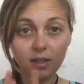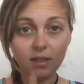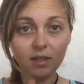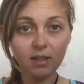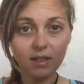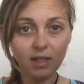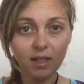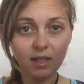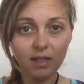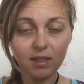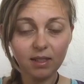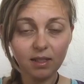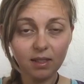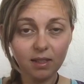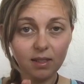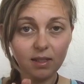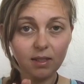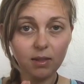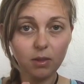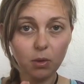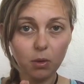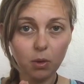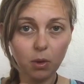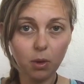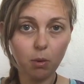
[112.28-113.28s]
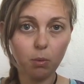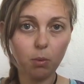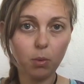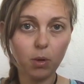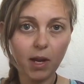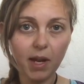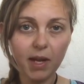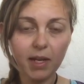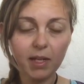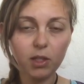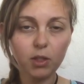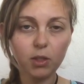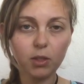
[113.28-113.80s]
that is your
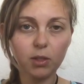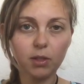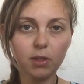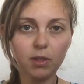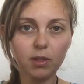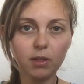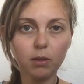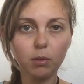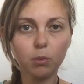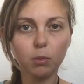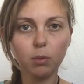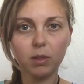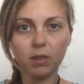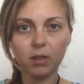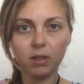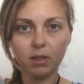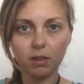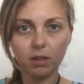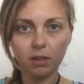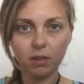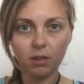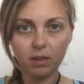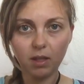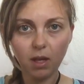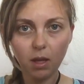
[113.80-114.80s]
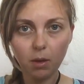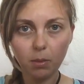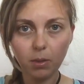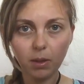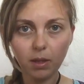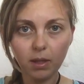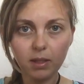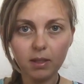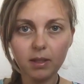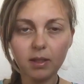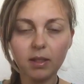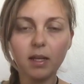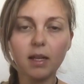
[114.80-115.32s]
ovulation with the
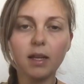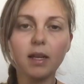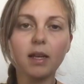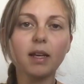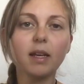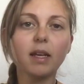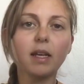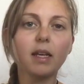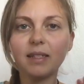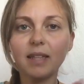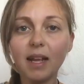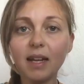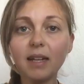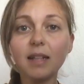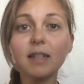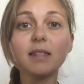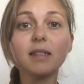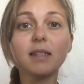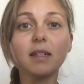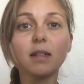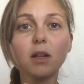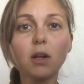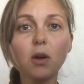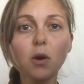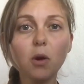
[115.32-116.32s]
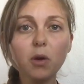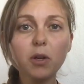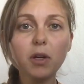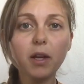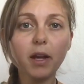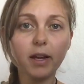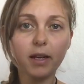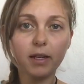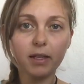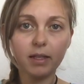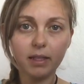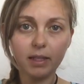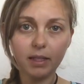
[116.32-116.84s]
cervix, then it's a good
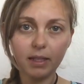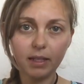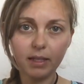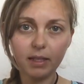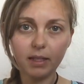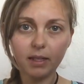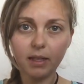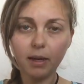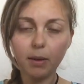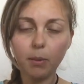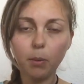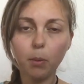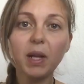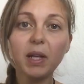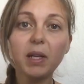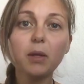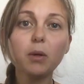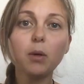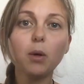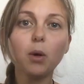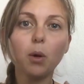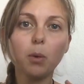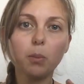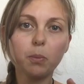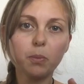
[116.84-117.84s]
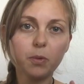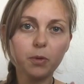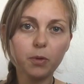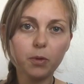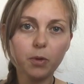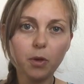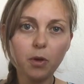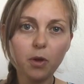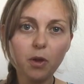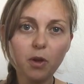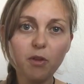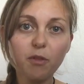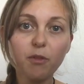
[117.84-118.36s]
idea when you
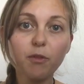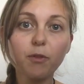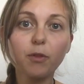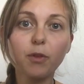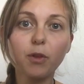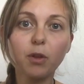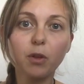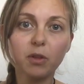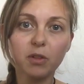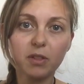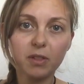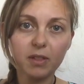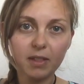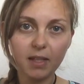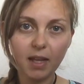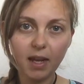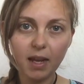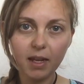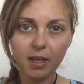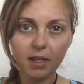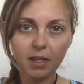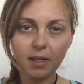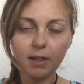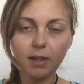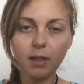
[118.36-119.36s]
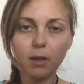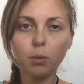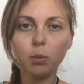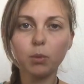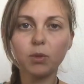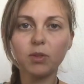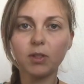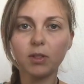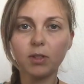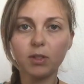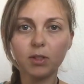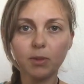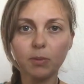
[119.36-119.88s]
observe your cycle
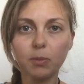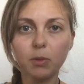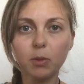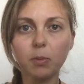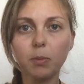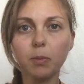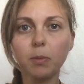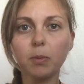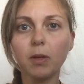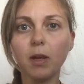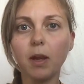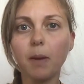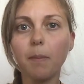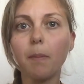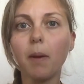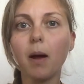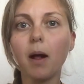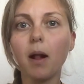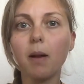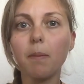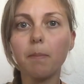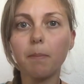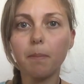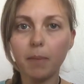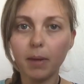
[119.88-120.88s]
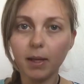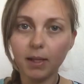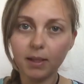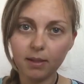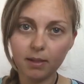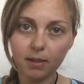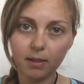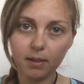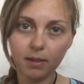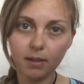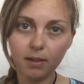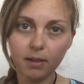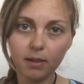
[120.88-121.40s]
with the Symptothermal
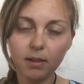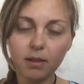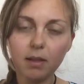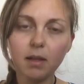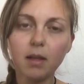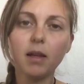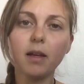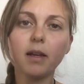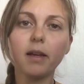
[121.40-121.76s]
Method,